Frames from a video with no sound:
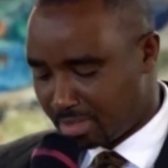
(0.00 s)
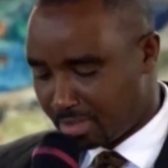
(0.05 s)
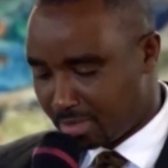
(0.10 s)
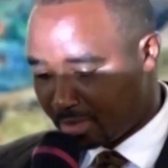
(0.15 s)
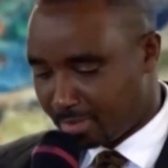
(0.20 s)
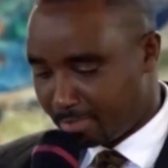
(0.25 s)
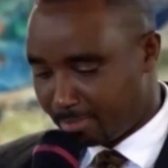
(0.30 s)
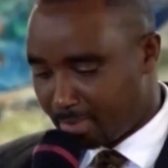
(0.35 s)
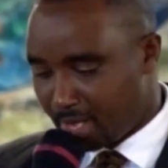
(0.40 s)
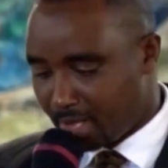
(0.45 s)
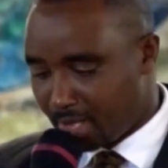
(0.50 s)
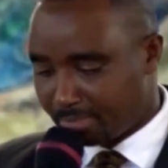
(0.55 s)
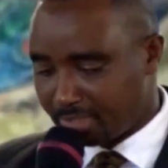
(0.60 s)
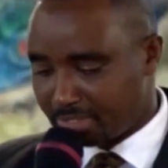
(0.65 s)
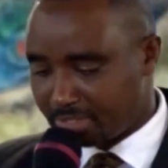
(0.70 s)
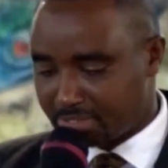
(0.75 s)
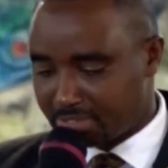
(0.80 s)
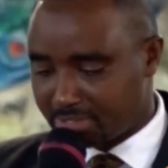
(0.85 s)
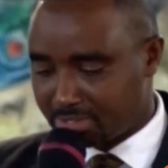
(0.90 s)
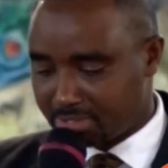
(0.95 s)
Mom,
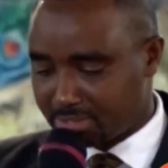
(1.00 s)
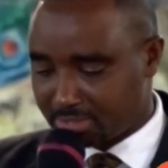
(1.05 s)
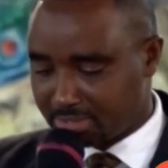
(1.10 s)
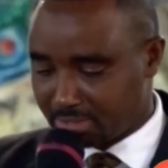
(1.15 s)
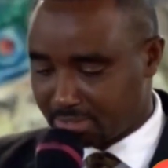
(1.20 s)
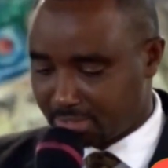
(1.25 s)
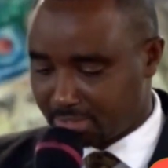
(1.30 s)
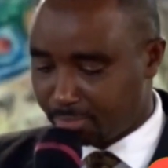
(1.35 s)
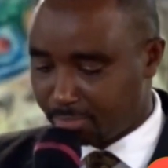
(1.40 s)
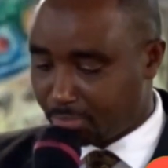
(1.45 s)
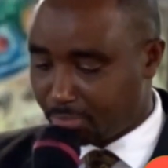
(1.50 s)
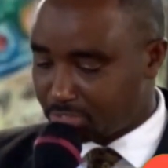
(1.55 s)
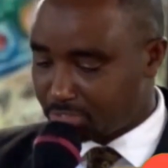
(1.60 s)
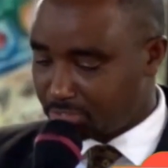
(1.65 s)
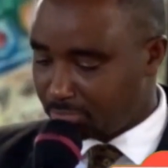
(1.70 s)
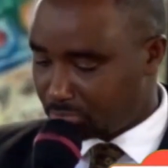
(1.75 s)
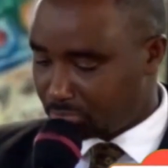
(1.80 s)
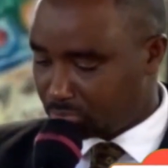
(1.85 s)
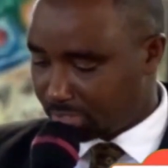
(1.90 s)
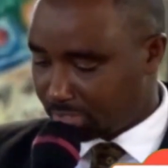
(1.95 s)
it's
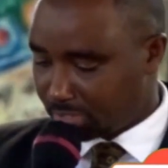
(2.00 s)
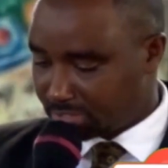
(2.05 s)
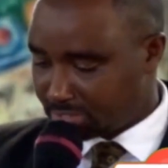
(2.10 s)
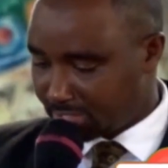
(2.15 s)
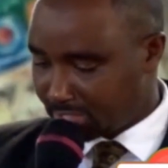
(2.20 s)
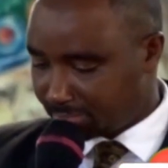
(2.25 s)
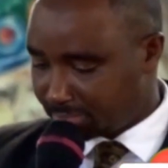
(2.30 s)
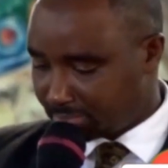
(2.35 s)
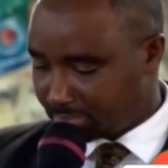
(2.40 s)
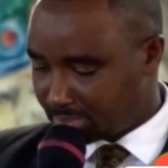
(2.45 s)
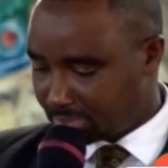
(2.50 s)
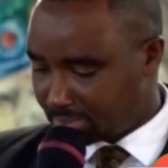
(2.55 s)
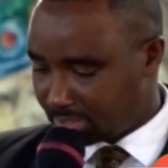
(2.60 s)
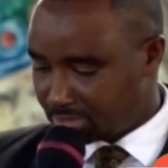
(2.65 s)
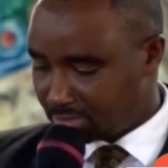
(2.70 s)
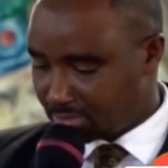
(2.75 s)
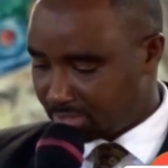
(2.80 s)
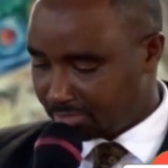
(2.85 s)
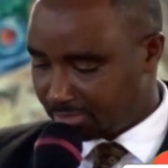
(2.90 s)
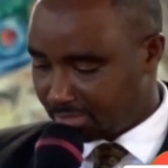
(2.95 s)
impossible to accept that
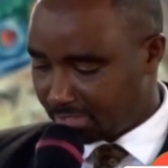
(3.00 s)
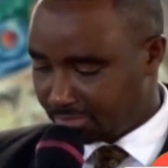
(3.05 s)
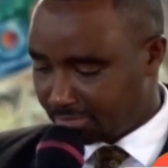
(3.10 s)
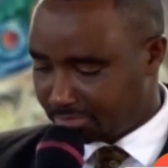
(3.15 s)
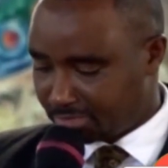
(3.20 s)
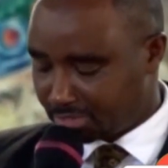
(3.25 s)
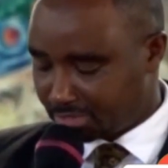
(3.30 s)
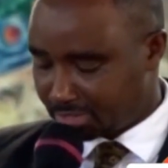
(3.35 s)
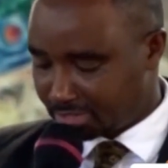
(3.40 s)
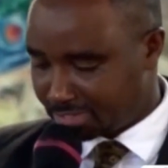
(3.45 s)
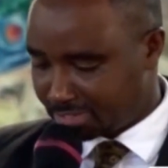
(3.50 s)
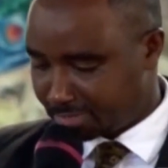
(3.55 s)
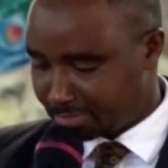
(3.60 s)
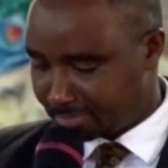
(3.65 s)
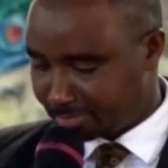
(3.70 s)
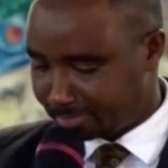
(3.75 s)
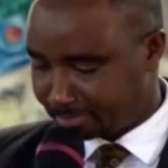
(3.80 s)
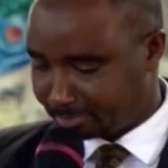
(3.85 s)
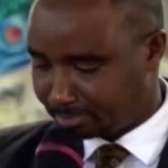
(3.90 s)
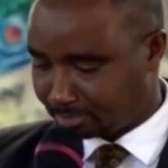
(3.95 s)
you have left us.
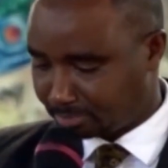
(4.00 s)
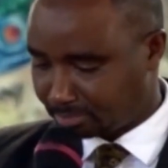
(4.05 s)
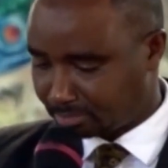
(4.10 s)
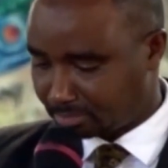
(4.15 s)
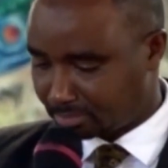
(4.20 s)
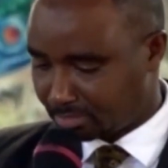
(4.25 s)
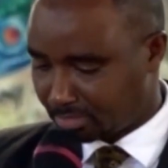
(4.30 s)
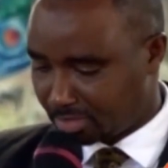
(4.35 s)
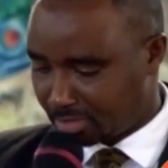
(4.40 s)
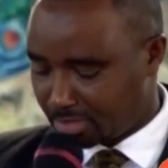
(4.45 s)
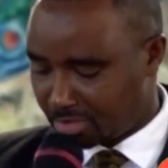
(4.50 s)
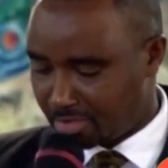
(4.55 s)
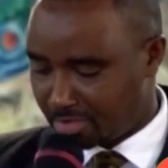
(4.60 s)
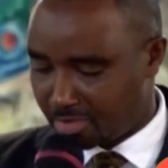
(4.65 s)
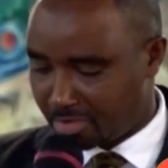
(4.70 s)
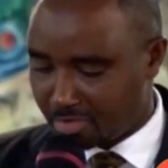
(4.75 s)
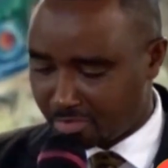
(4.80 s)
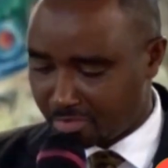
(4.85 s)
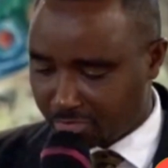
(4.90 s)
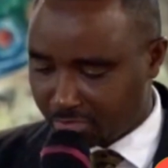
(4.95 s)

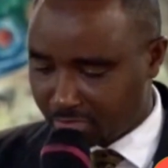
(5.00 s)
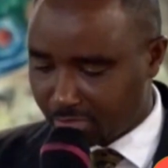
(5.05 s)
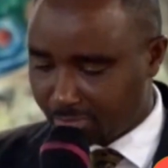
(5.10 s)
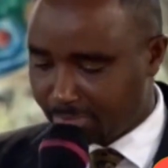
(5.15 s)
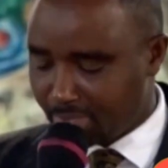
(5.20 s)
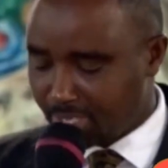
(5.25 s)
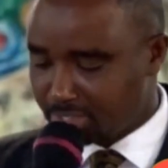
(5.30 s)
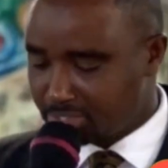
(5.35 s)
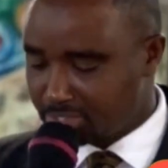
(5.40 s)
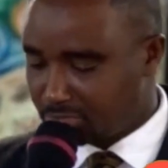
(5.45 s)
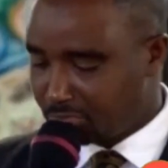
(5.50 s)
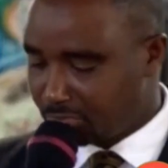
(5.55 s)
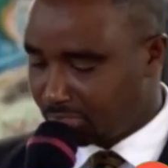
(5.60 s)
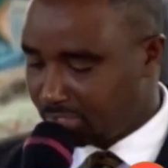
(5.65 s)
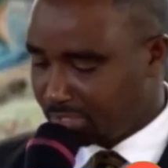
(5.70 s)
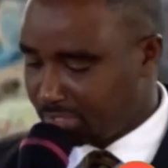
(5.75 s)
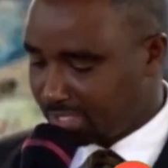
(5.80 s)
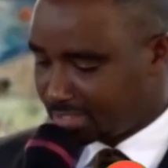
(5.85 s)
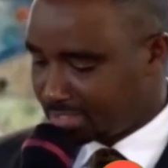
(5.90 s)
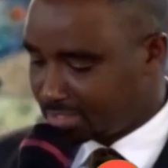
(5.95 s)
For the past 3
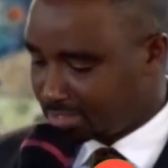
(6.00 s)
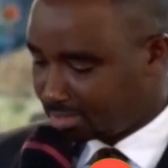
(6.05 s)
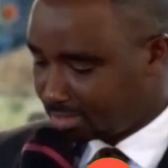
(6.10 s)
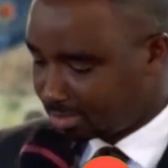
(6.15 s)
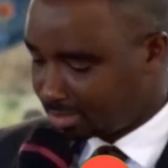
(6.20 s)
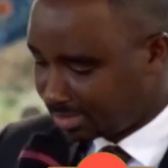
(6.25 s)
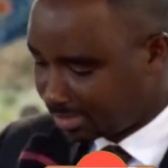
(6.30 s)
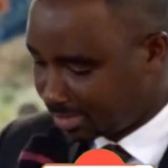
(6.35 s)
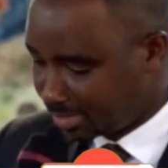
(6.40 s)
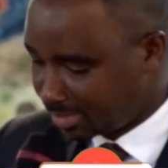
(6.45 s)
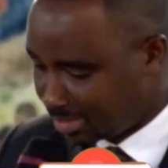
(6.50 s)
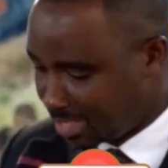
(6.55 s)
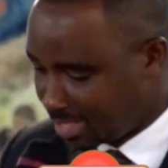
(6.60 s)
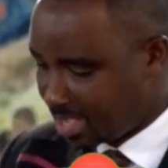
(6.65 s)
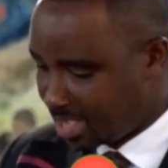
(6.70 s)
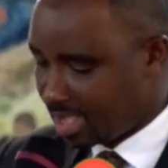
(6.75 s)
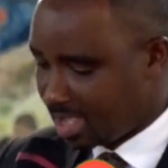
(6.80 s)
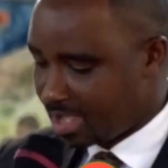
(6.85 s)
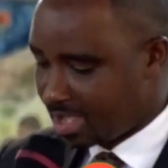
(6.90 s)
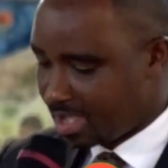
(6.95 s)
days, I